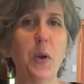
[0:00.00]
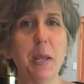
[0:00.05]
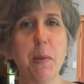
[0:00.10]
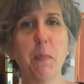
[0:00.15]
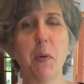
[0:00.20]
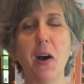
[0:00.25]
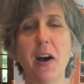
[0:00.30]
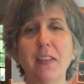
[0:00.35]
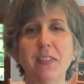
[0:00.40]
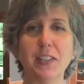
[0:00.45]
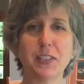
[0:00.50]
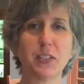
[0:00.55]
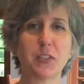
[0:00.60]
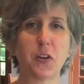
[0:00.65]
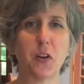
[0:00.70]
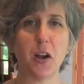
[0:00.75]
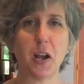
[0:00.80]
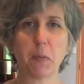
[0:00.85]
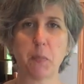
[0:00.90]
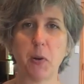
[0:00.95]
we bought this
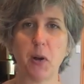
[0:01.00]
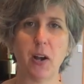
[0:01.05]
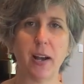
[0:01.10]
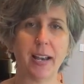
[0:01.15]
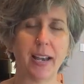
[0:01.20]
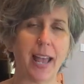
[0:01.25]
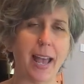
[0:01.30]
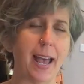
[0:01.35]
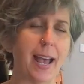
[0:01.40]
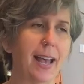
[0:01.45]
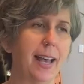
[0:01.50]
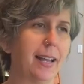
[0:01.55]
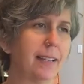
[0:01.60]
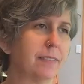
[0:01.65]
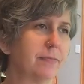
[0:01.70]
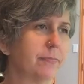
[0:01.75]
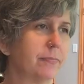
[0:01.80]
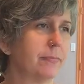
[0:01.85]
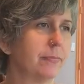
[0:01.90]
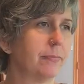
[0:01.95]
crock pot
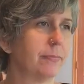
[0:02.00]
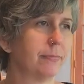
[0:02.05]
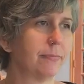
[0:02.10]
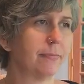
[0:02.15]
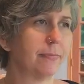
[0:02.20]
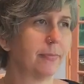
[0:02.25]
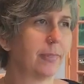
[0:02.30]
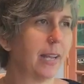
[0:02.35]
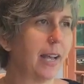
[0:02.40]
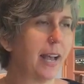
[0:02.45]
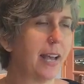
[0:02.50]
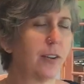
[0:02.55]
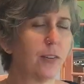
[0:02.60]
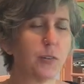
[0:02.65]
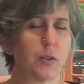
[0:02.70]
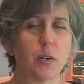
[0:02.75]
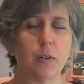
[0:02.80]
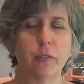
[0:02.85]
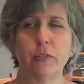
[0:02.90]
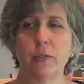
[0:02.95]
at, I
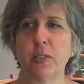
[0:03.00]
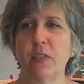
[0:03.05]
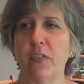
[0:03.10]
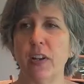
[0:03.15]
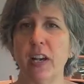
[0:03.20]
don't know if it's a